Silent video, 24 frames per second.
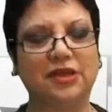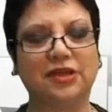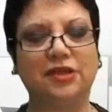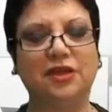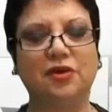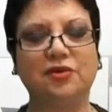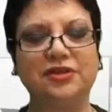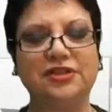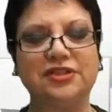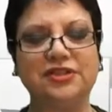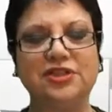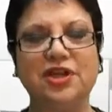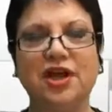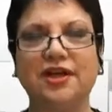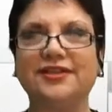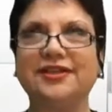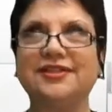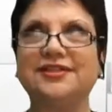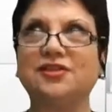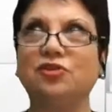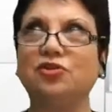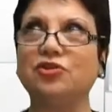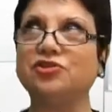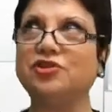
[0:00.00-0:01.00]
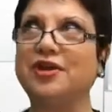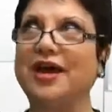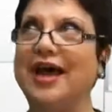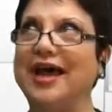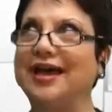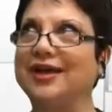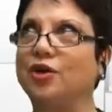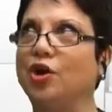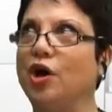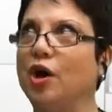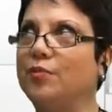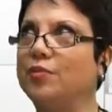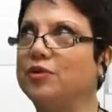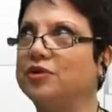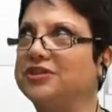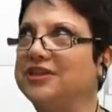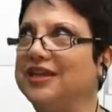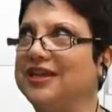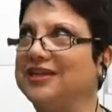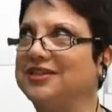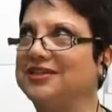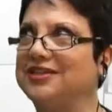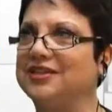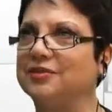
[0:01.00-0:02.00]
No, it's not. It's also
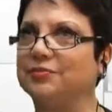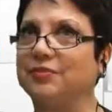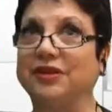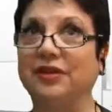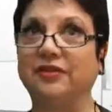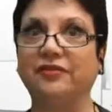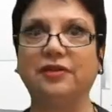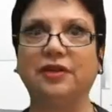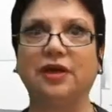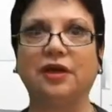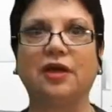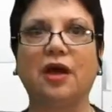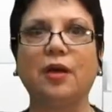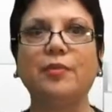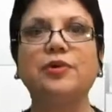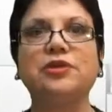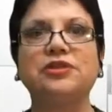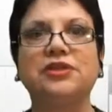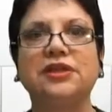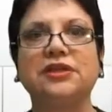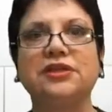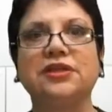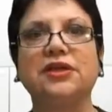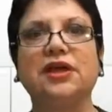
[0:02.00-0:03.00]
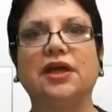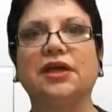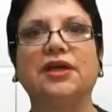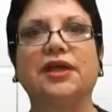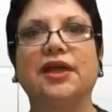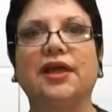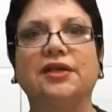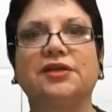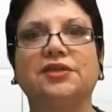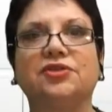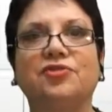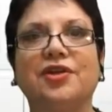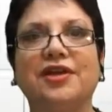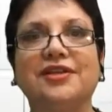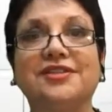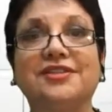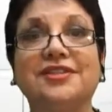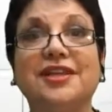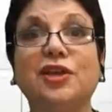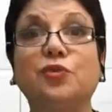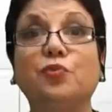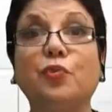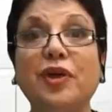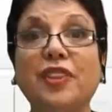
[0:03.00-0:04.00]
accommodating. But even accommodating I can't
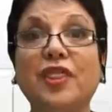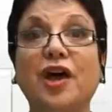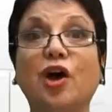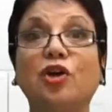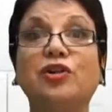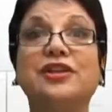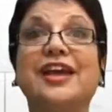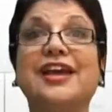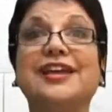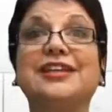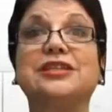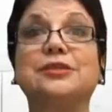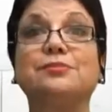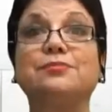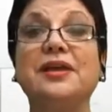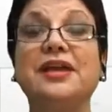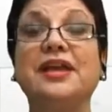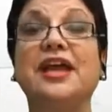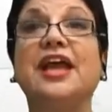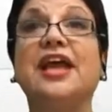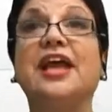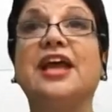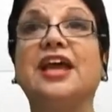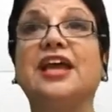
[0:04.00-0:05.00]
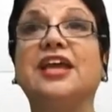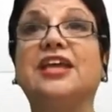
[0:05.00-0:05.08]
translate without explain.